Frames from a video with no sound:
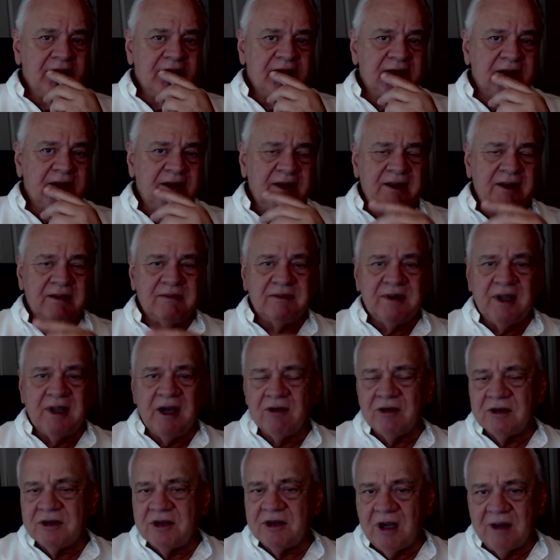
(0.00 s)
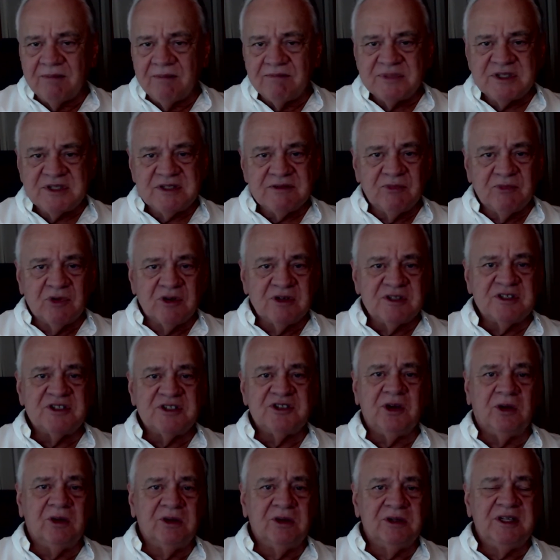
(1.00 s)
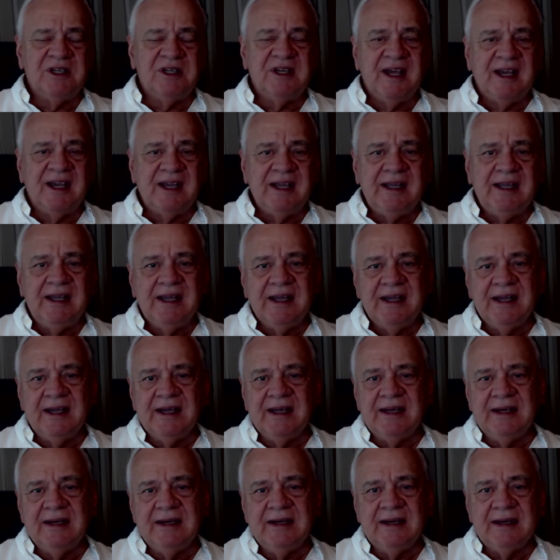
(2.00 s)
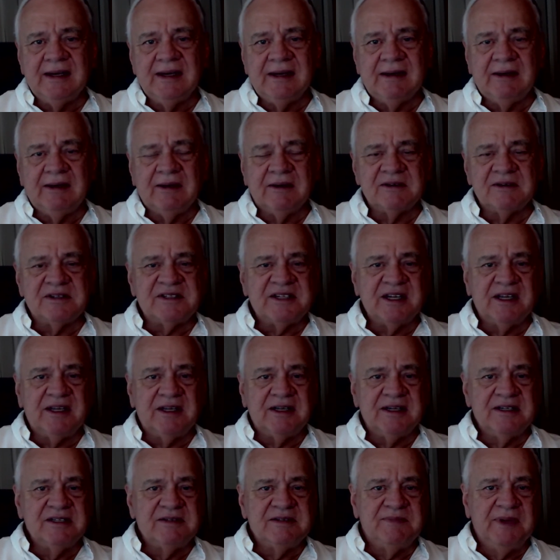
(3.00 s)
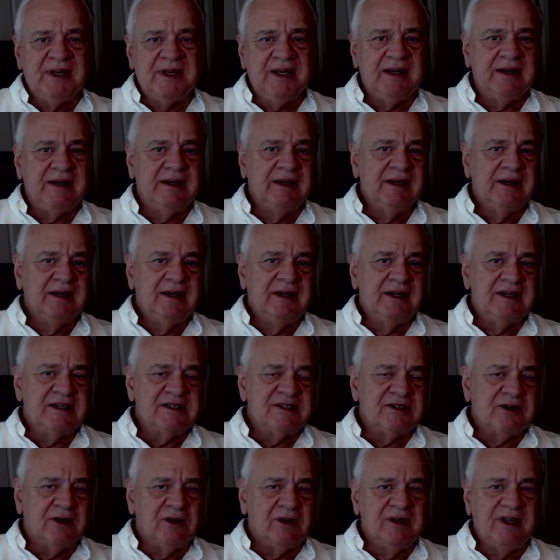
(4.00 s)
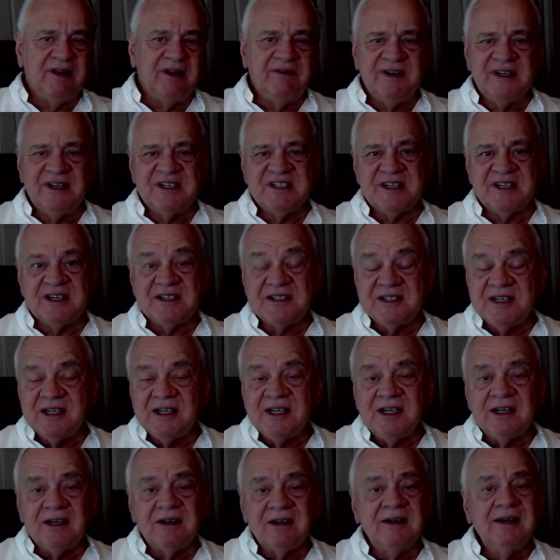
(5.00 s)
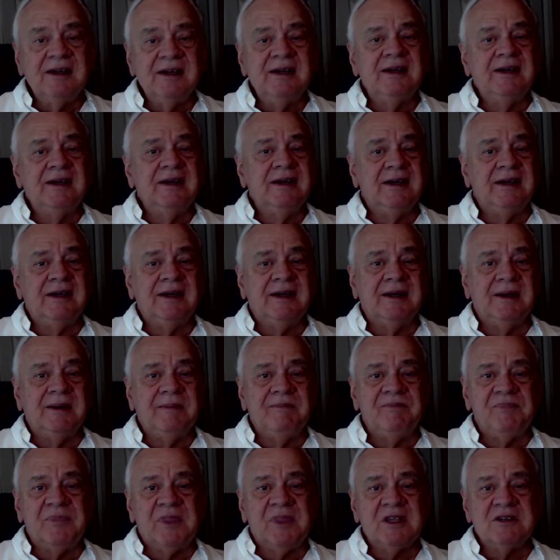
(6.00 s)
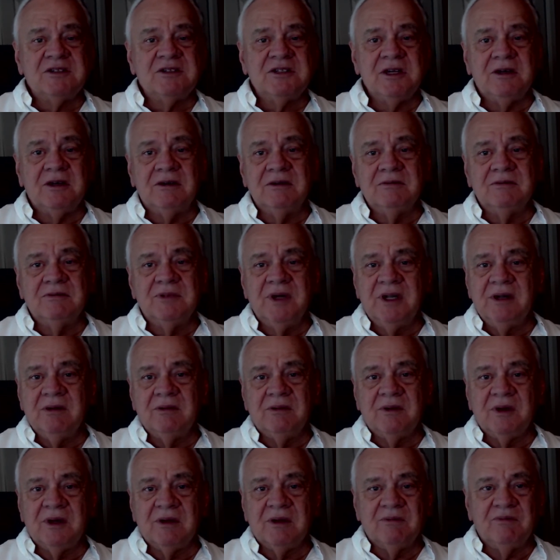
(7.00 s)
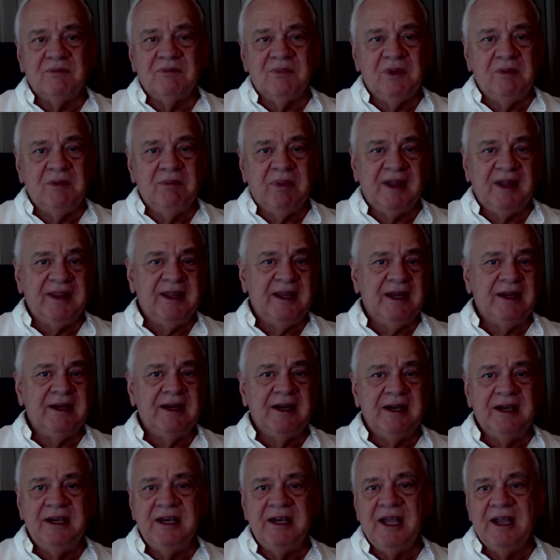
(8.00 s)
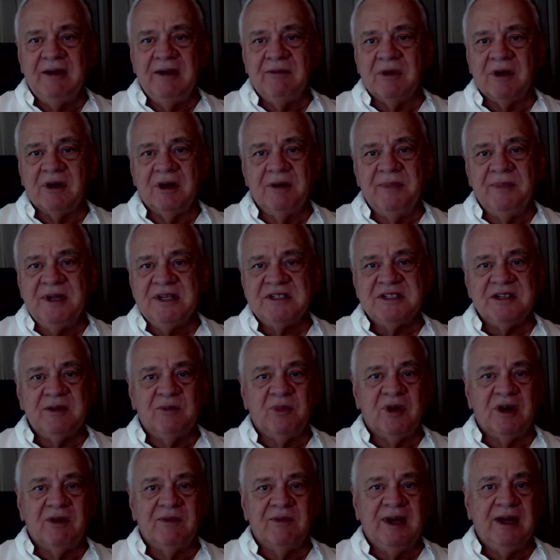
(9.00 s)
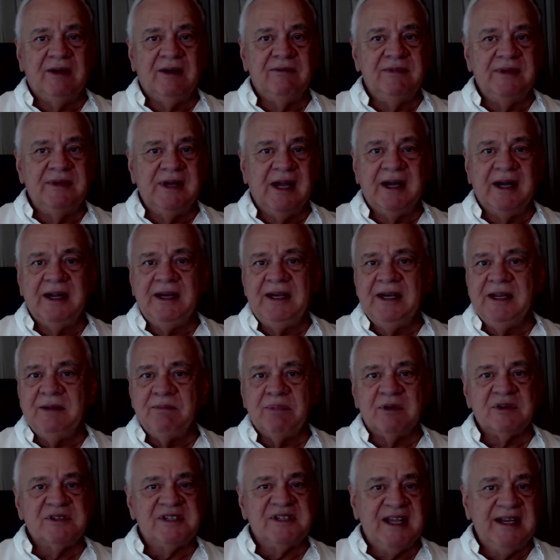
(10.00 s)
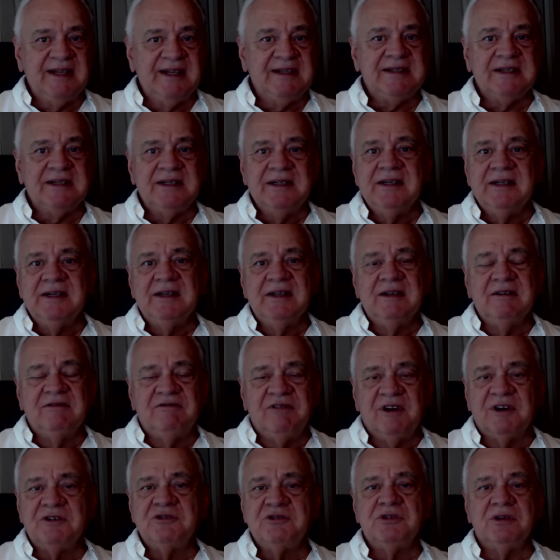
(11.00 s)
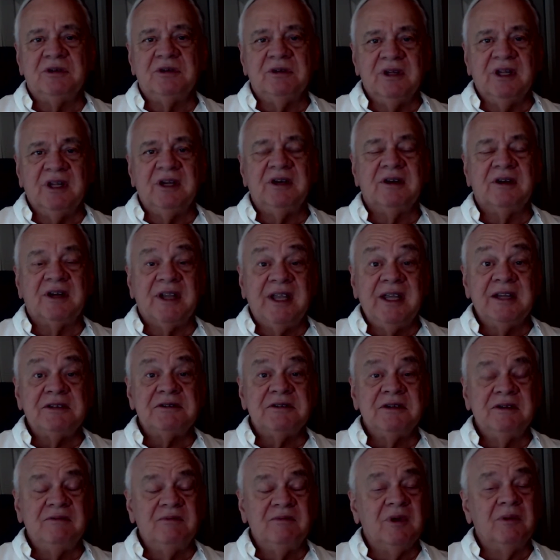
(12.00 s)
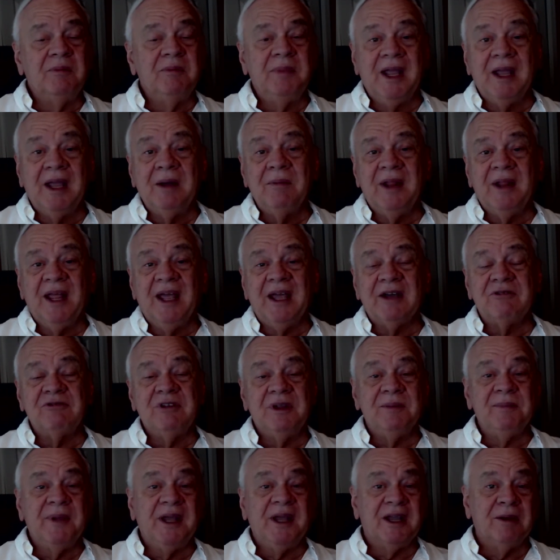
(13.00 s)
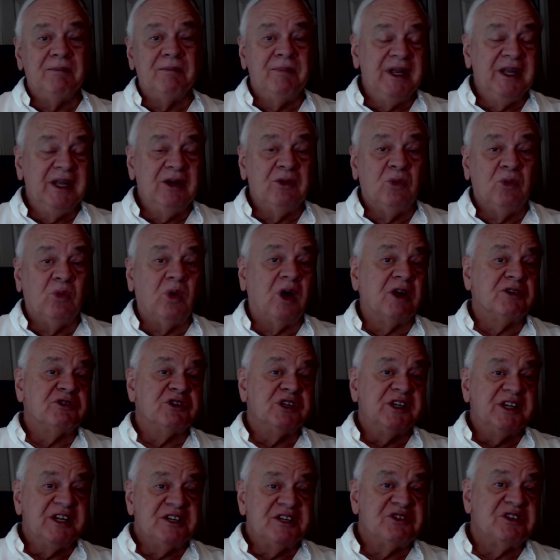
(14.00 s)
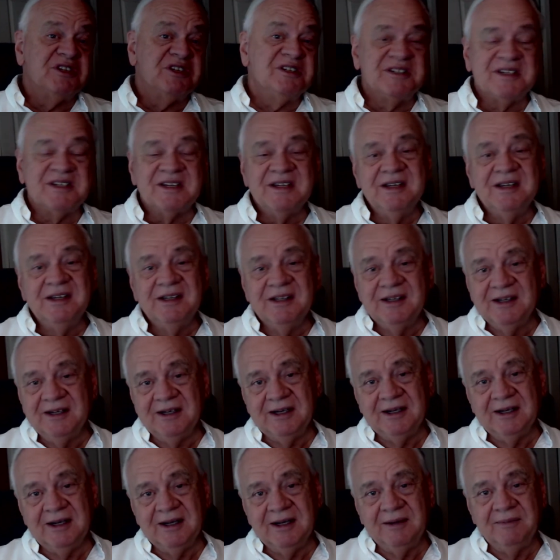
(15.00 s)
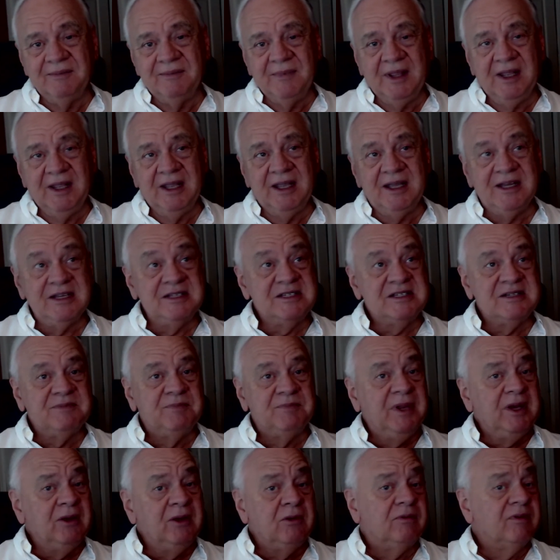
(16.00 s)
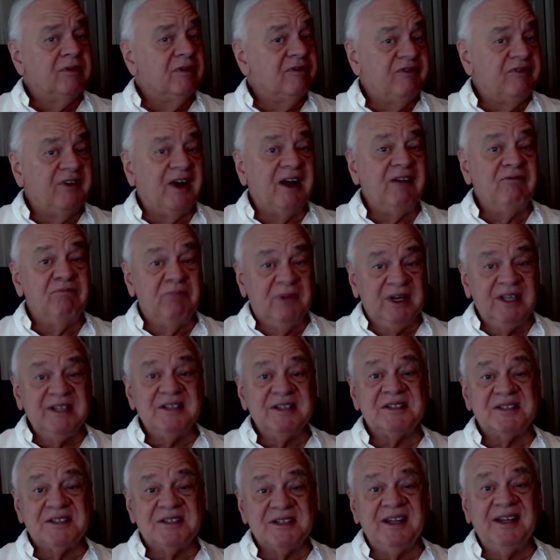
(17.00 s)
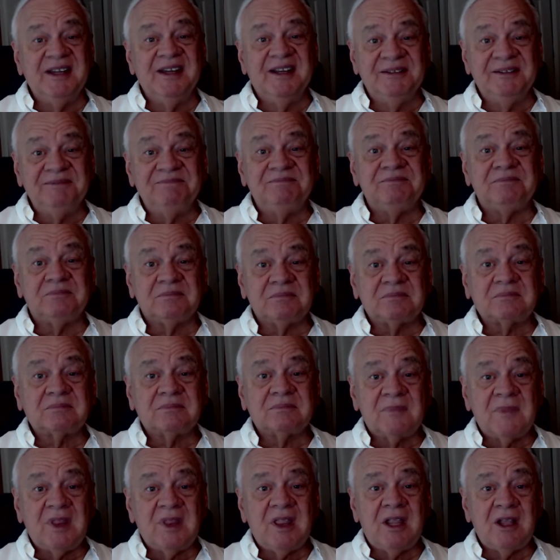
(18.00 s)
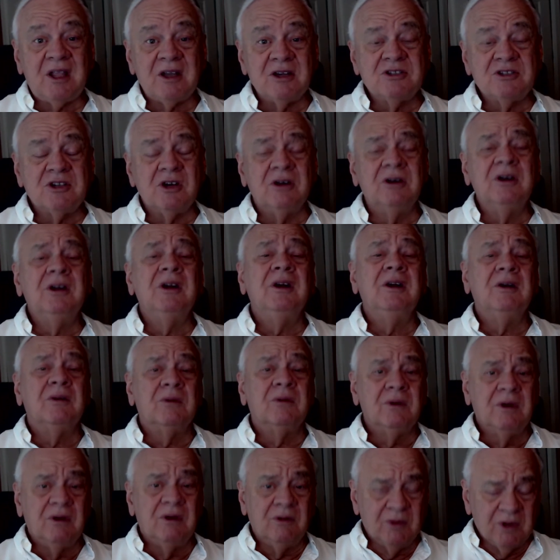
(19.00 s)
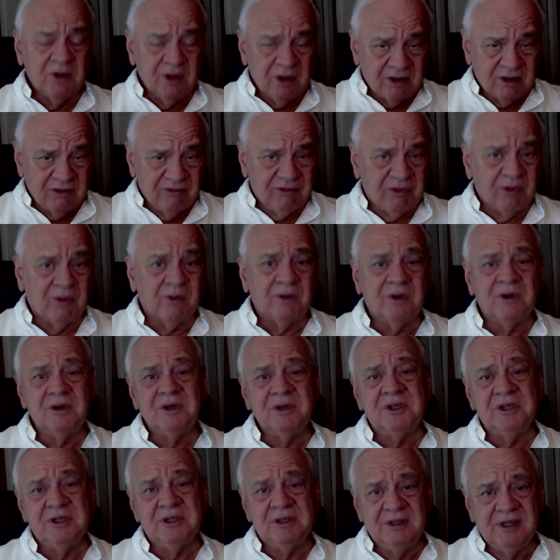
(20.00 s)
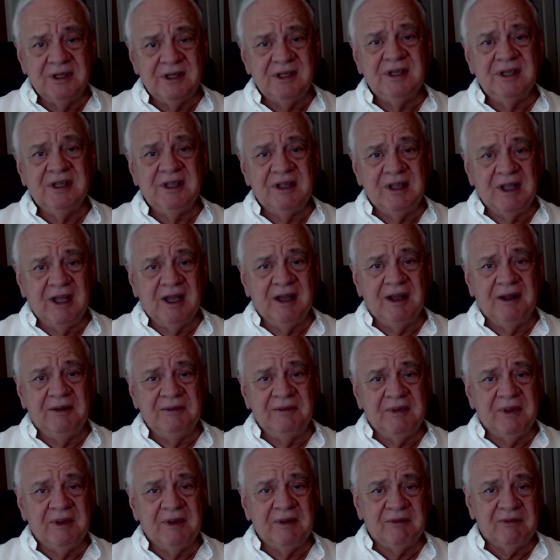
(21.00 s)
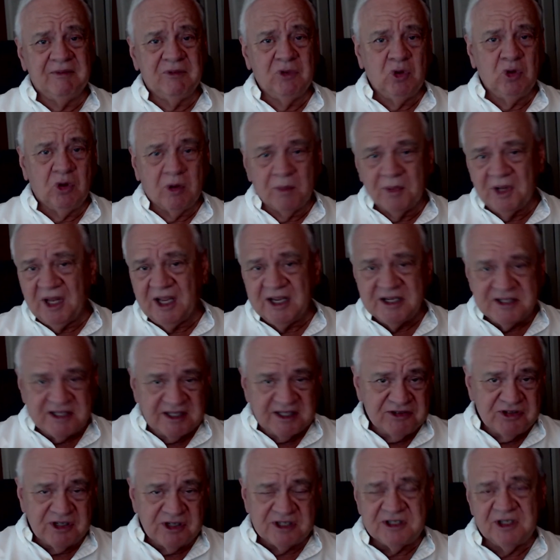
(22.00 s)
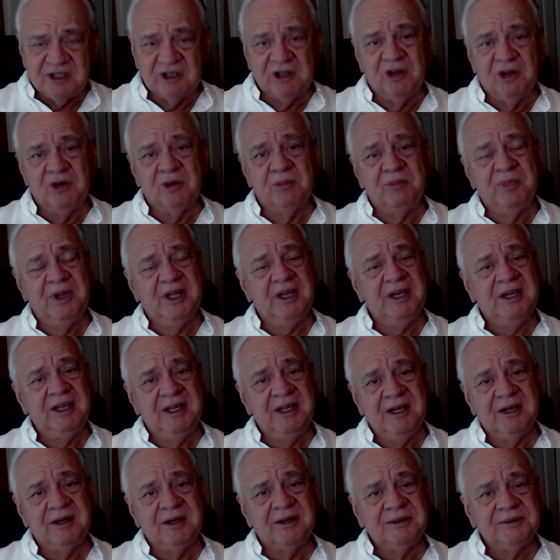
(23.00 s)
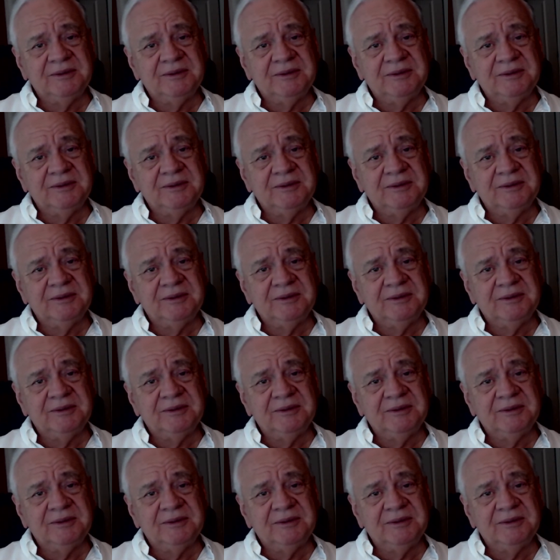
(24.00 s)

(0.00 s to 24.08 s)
The countertops were installed today, and our sink is being installed even as I sit here. So we're by the end of the day, we're going to be somewhere around 90% functional in our kitchen. We'll be able to actually make a meal, wash the dishes. It's been over 5 months, and so we're looking forward to normalizing just a little bit here.